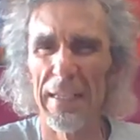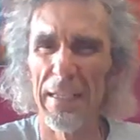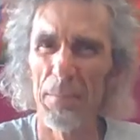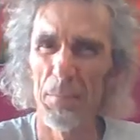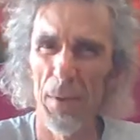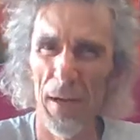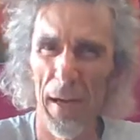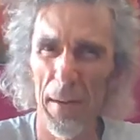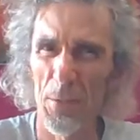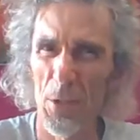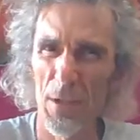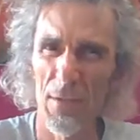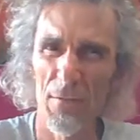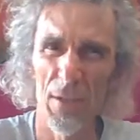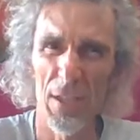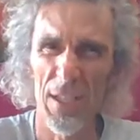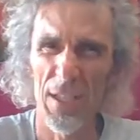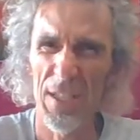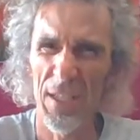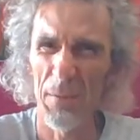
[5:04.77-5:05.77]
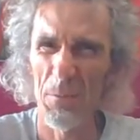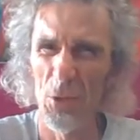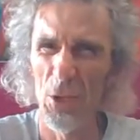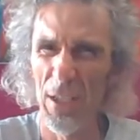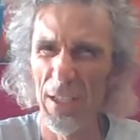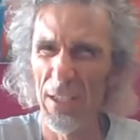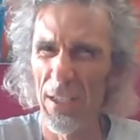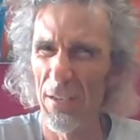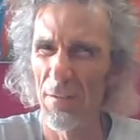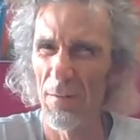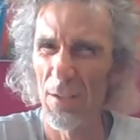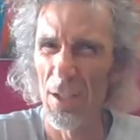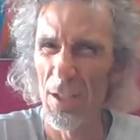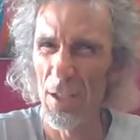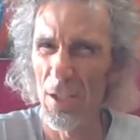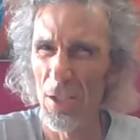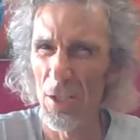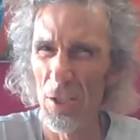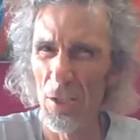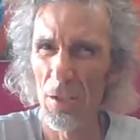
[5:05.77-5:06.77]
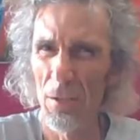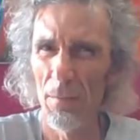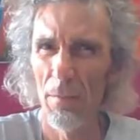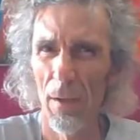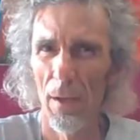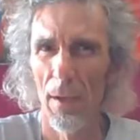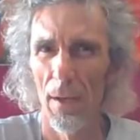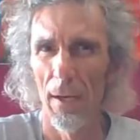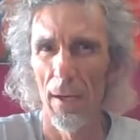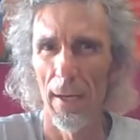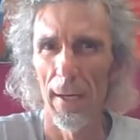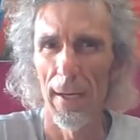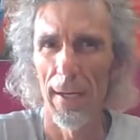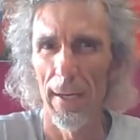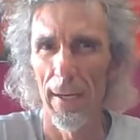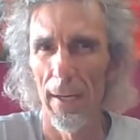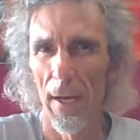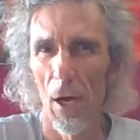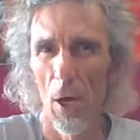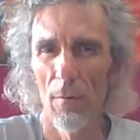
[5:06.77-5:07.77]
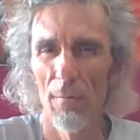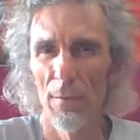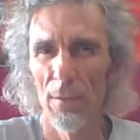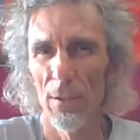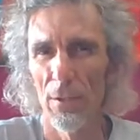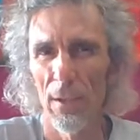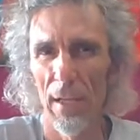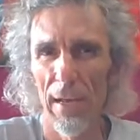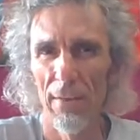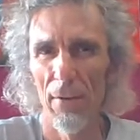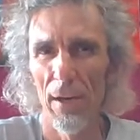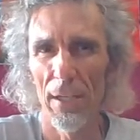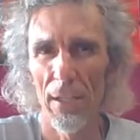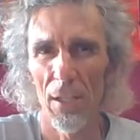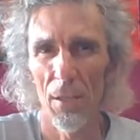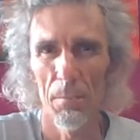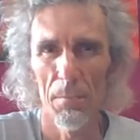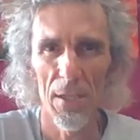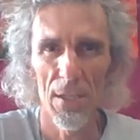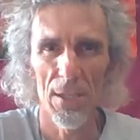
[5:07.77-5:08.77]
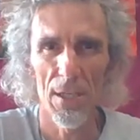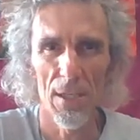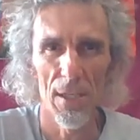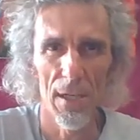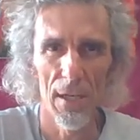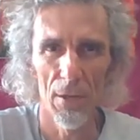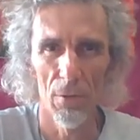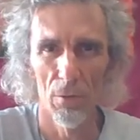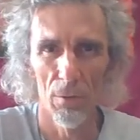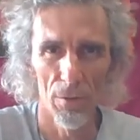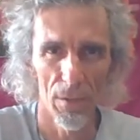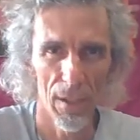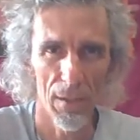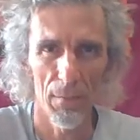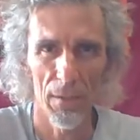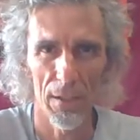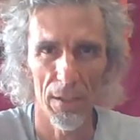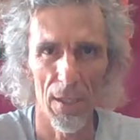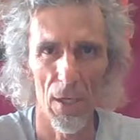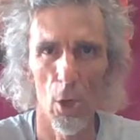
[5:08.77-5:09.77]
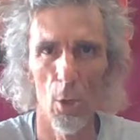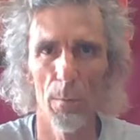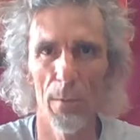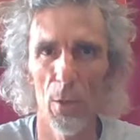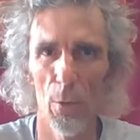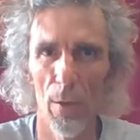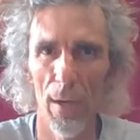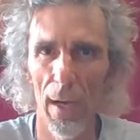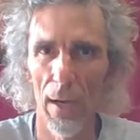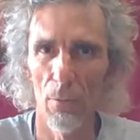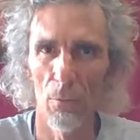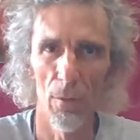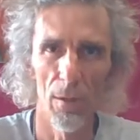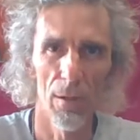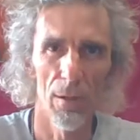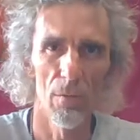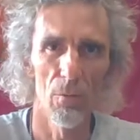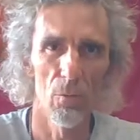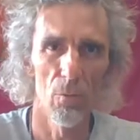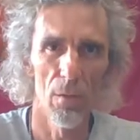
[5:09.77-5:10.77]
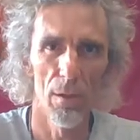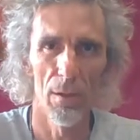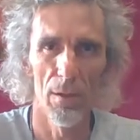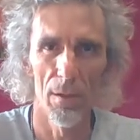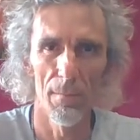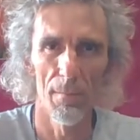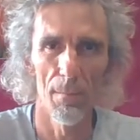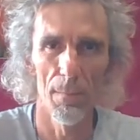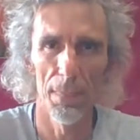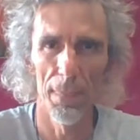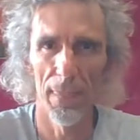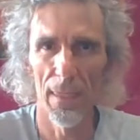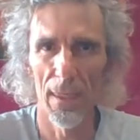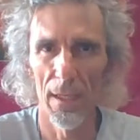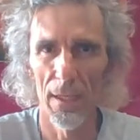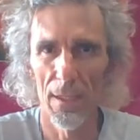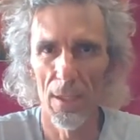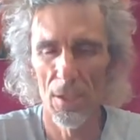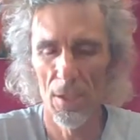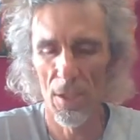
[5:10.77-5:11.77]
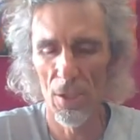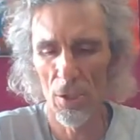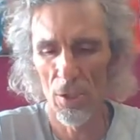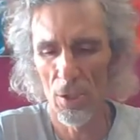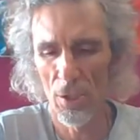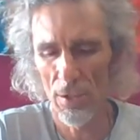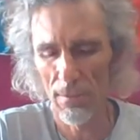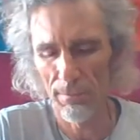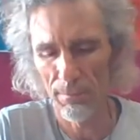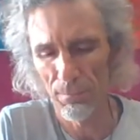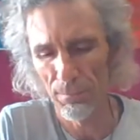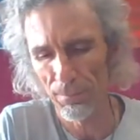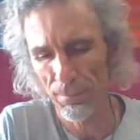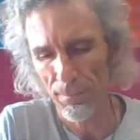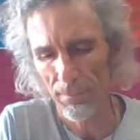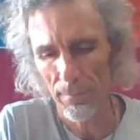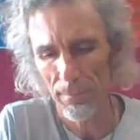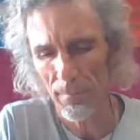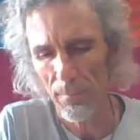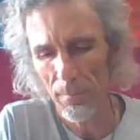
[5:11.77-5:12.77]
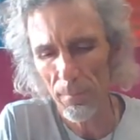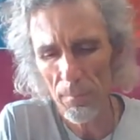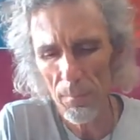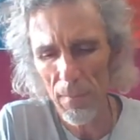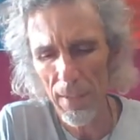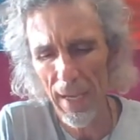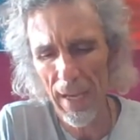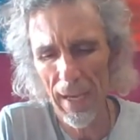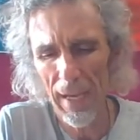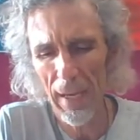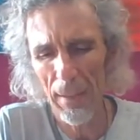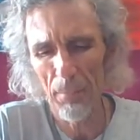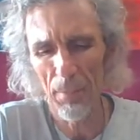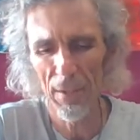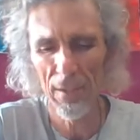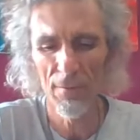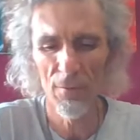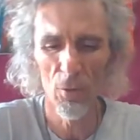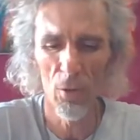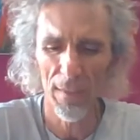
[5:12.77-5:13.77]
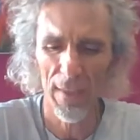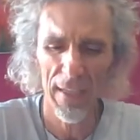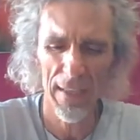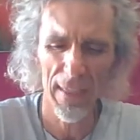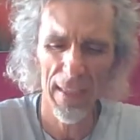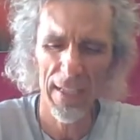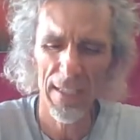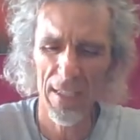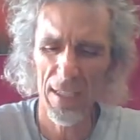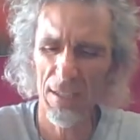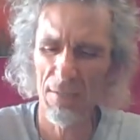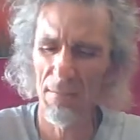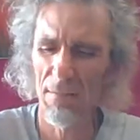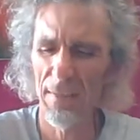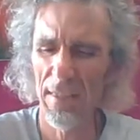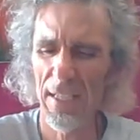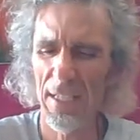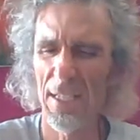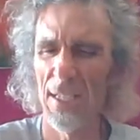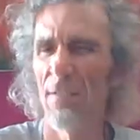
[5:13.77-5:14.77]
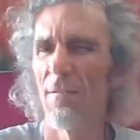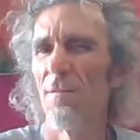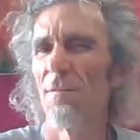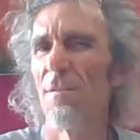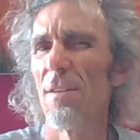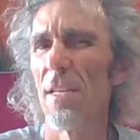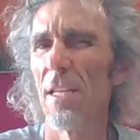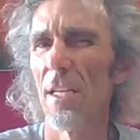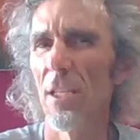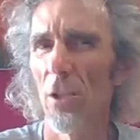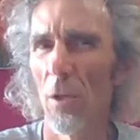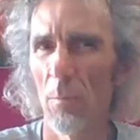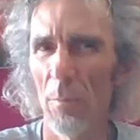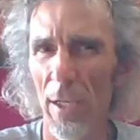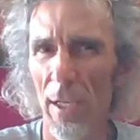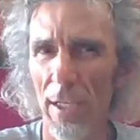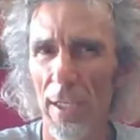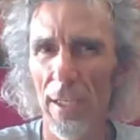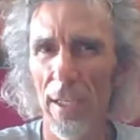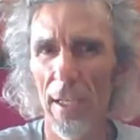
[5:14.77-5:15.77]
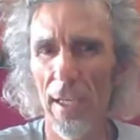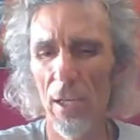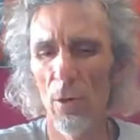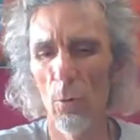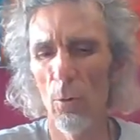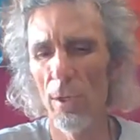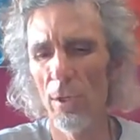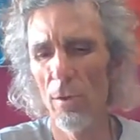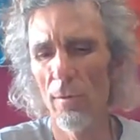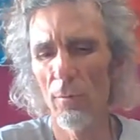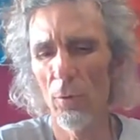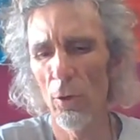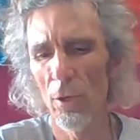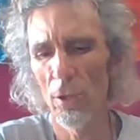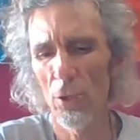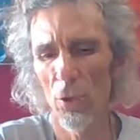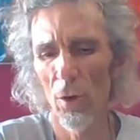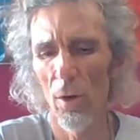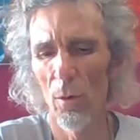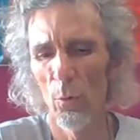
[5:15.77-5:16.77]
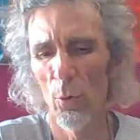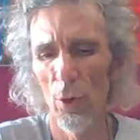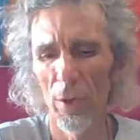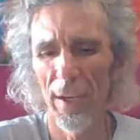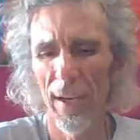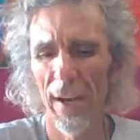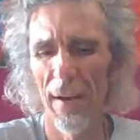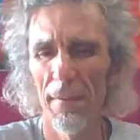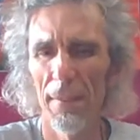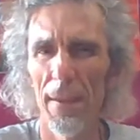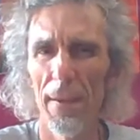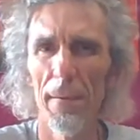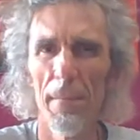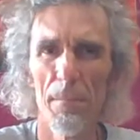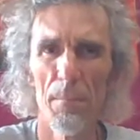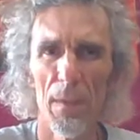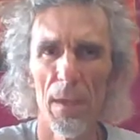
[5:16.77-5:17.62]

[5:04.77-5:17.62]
perhaps even a subjective decision. Hopefully you'll have a committee there or something to help you out with the decisions. But if not, that's the feeling I'm getting here, where you've got to try and work out the